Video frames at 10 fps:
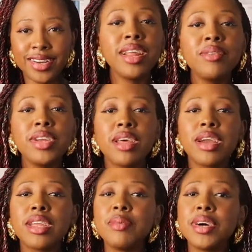Today we're
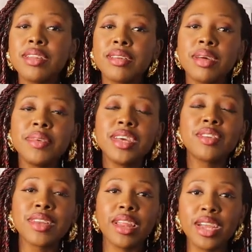talking about the
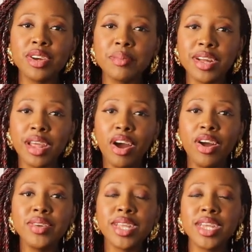thumbnails, we're talking about
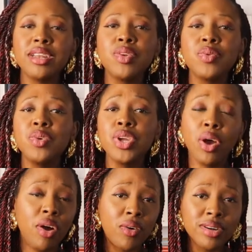how you can do
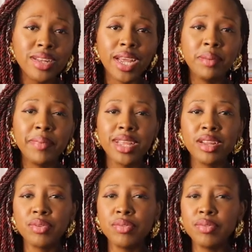your own and make it